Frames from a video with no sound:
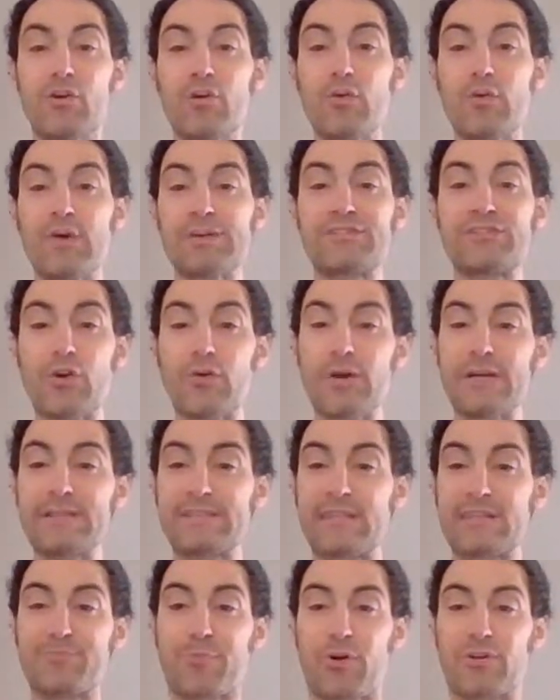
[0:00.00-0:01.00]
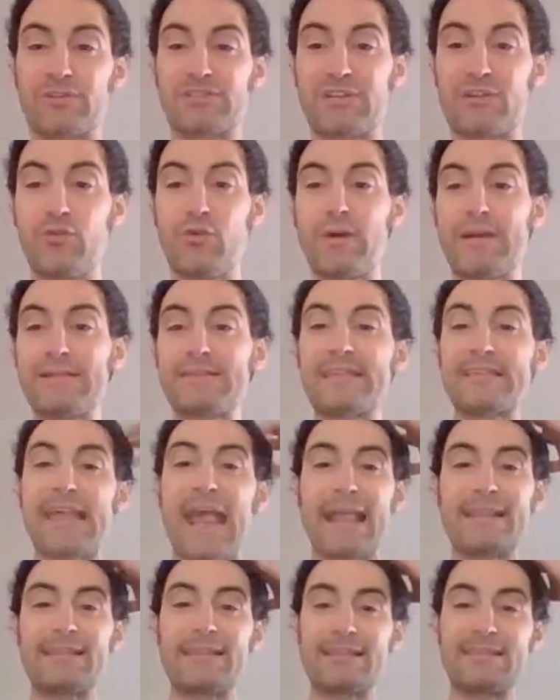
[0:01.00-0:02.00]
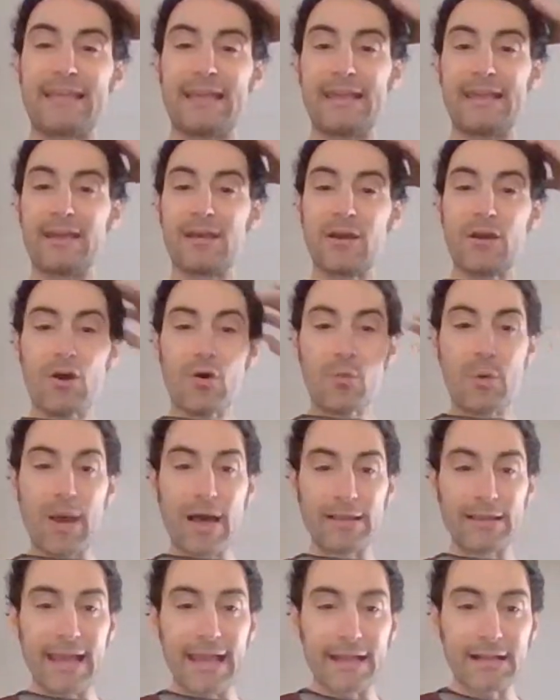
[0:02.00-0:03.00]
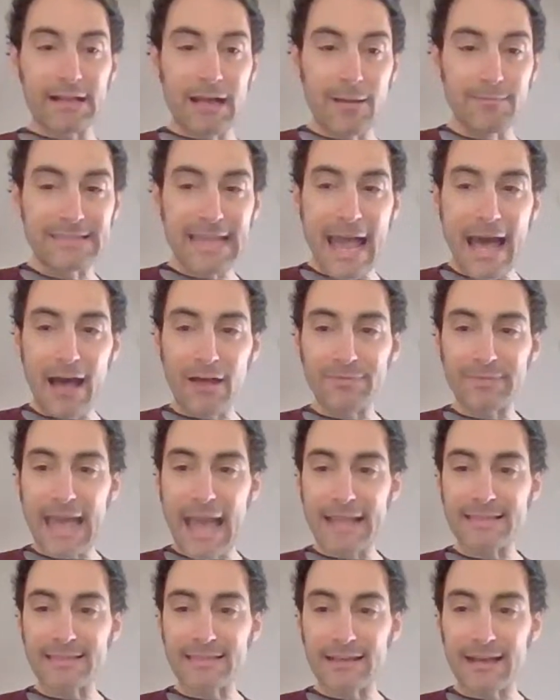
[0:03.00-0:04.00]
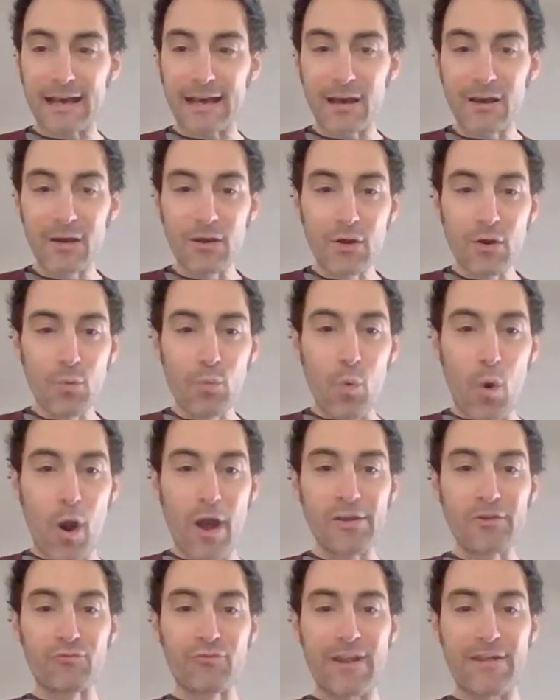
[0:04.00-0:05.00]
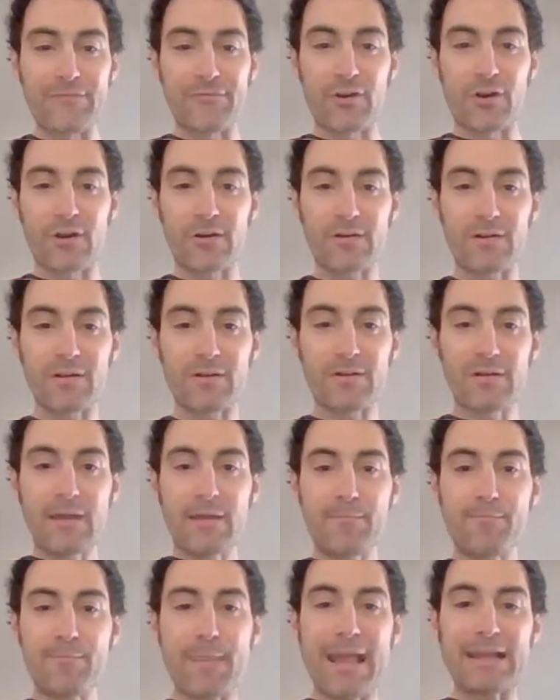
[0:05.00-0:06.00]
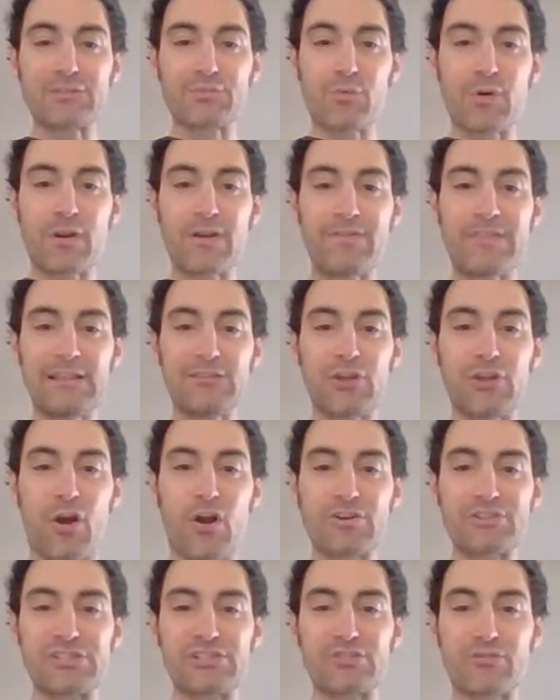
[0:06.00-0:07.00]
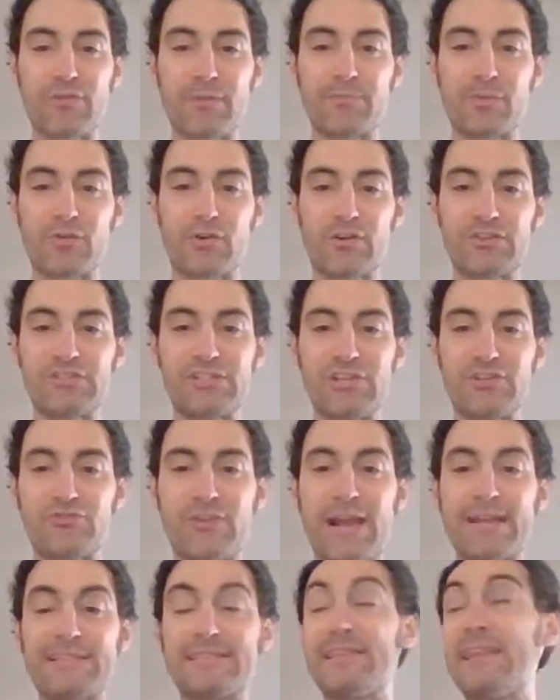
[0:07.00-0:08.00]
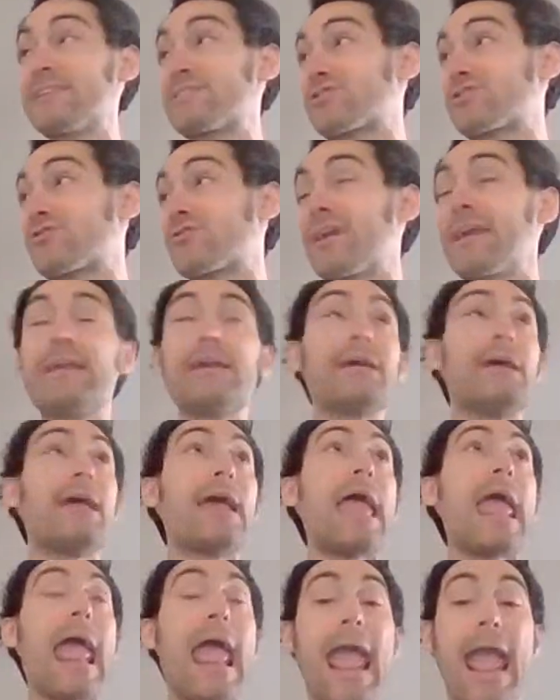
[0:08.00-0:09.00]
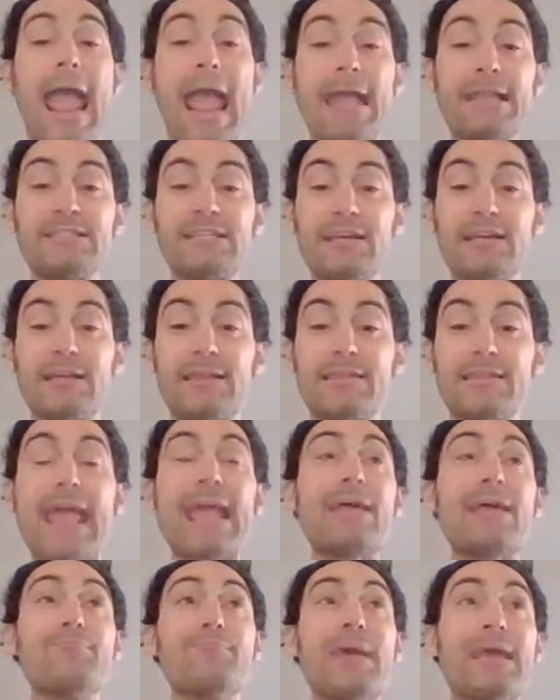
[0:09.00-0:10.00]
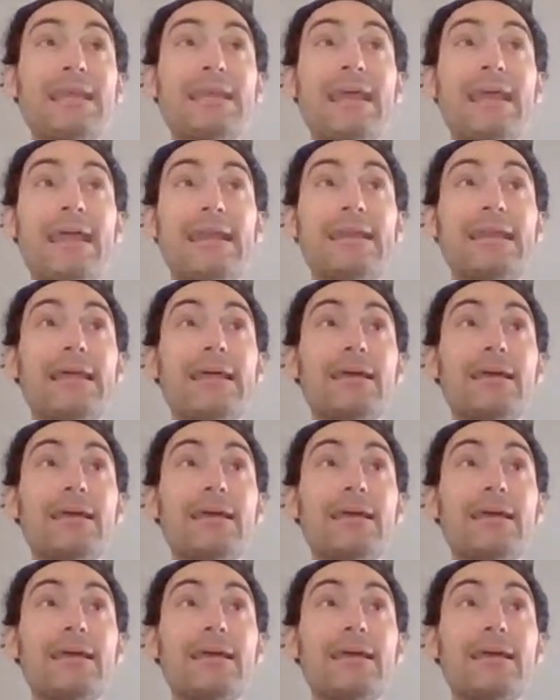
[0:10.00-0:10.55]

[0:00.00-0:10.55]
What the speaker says: Who is this person? Who is this entity? Well, it comes out that One River makes one of the largest cryptocurrency trades in history, and they admitted it,